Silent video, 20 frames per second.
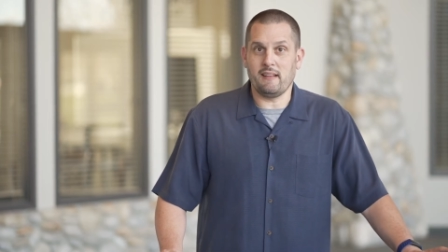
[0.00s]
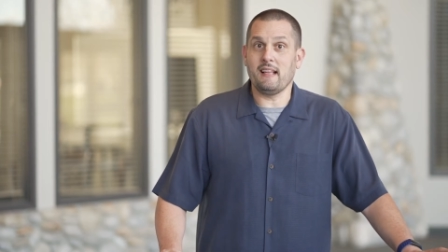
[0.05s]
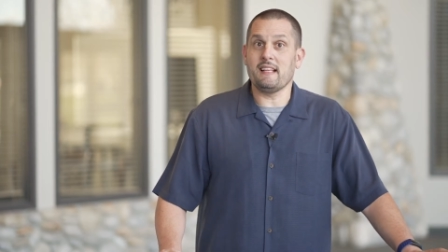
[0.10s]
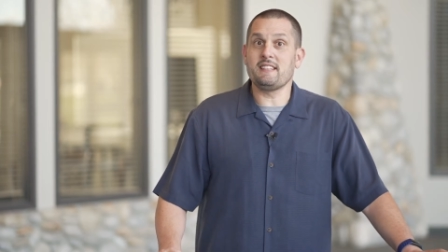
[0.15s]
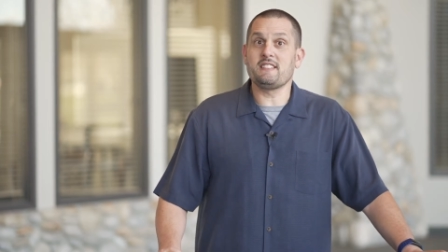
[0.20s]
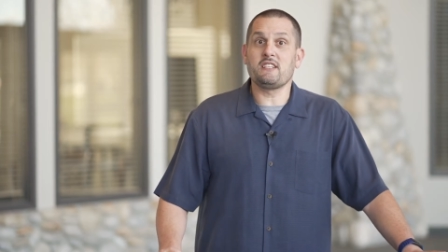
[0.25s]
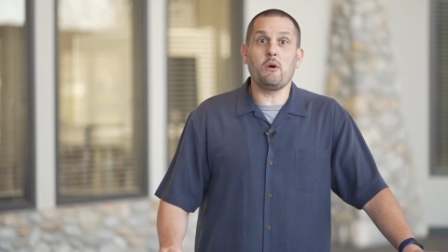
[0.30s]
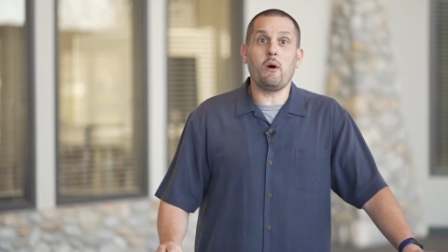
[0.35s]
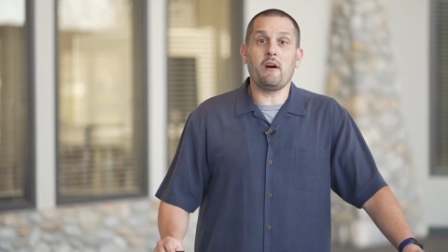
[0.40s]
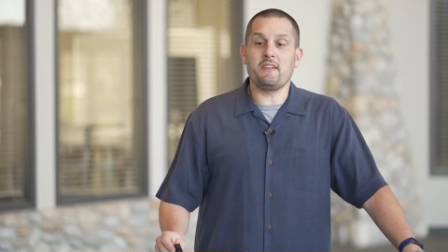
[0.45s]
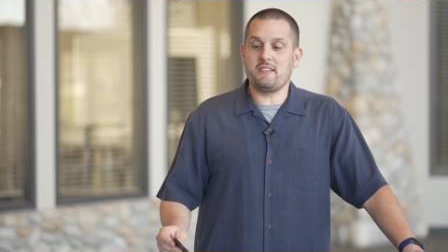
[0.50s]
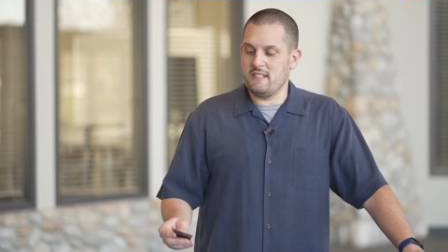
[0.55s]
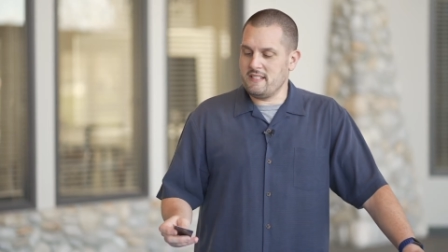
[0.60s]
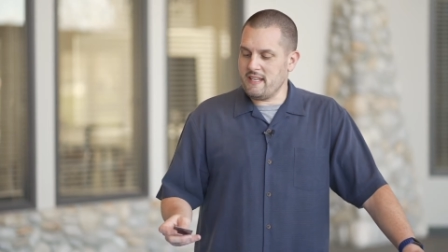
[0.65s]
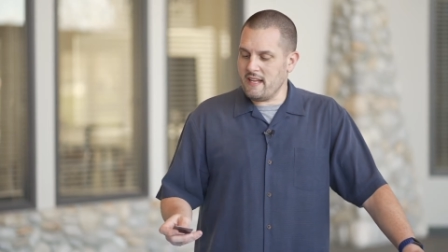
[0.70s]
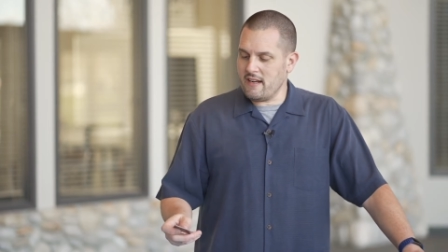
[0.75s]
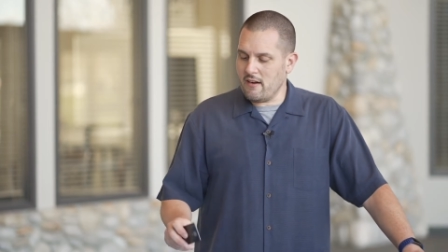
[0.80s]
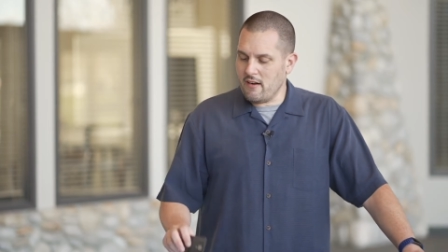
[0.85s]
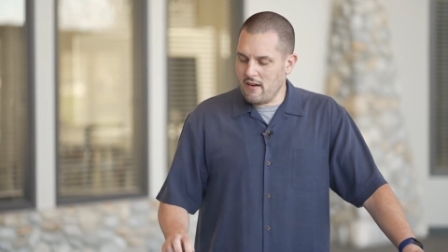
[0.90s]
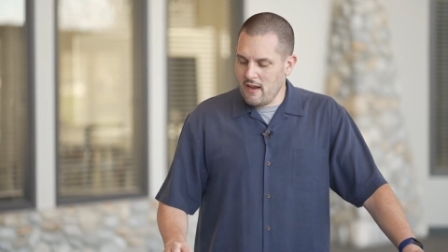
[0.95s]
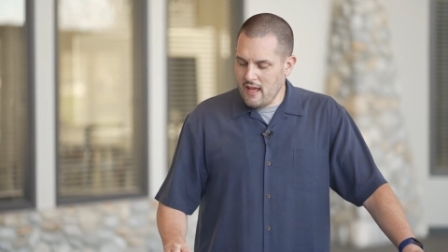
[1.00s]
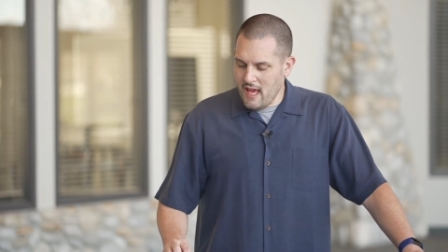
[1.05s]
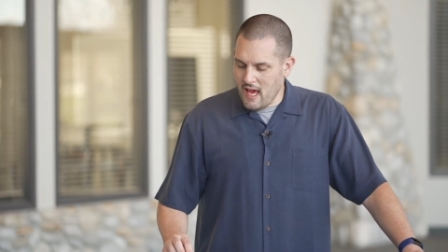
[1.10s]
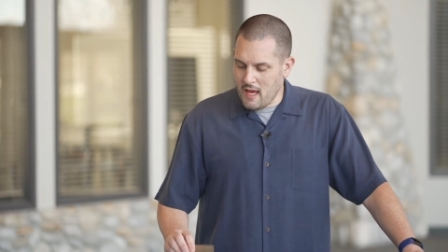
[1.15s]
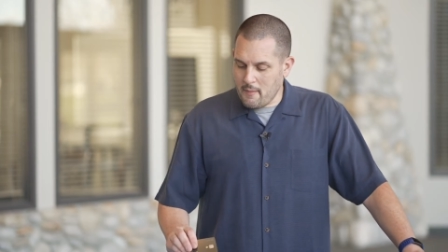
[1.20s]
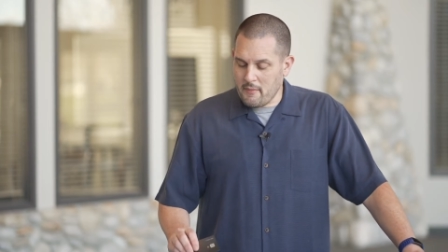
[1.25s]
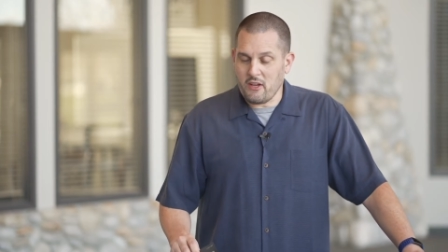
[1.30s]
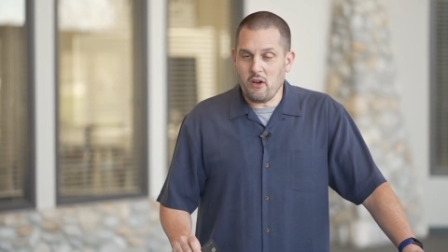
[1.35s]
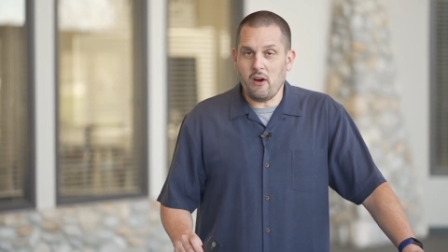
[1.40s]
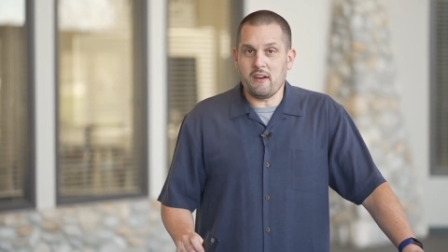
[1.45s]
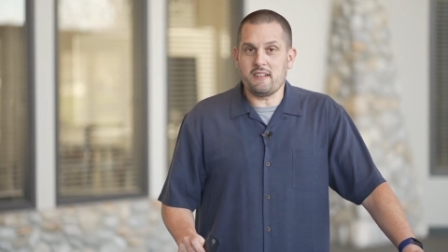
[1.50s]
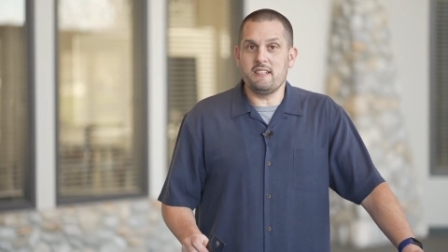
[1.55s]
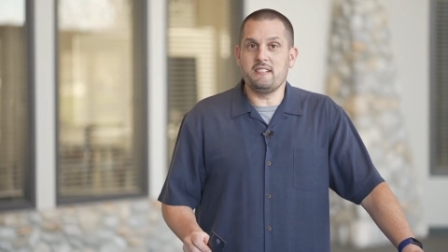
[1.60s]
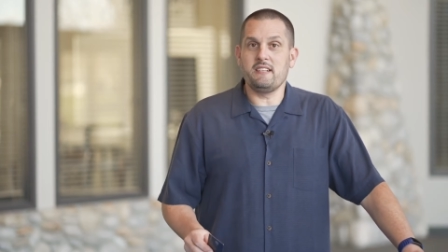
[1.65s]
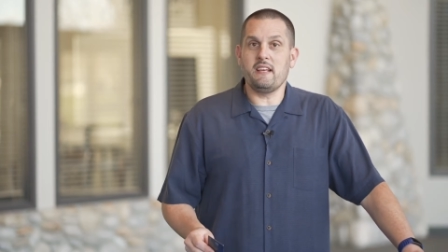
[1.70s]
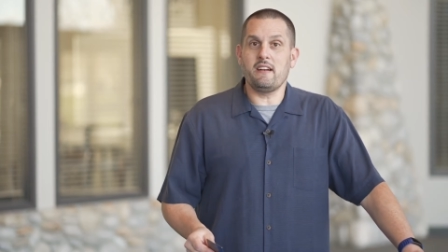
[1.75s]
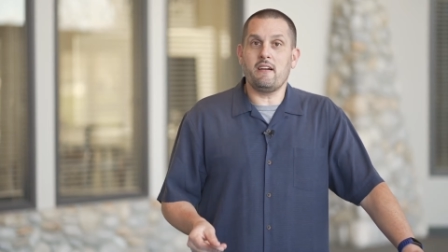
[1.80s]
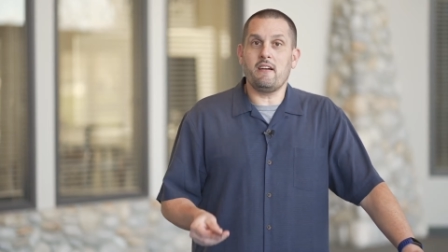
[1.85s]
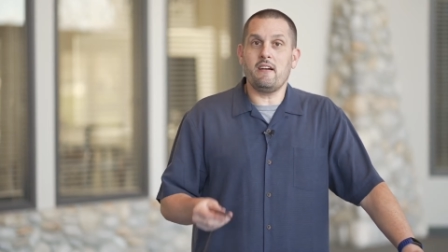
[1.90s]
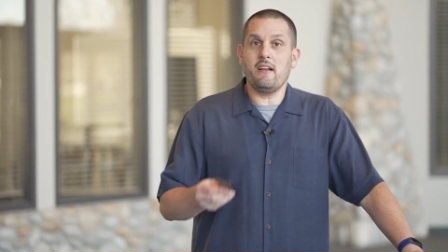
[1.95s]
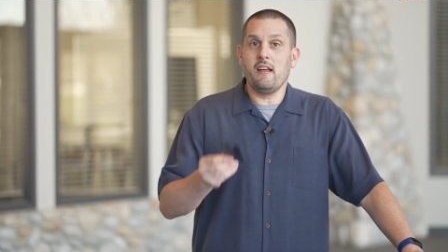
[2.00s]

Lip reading: Let's go out to dinner, and we go out to dinner,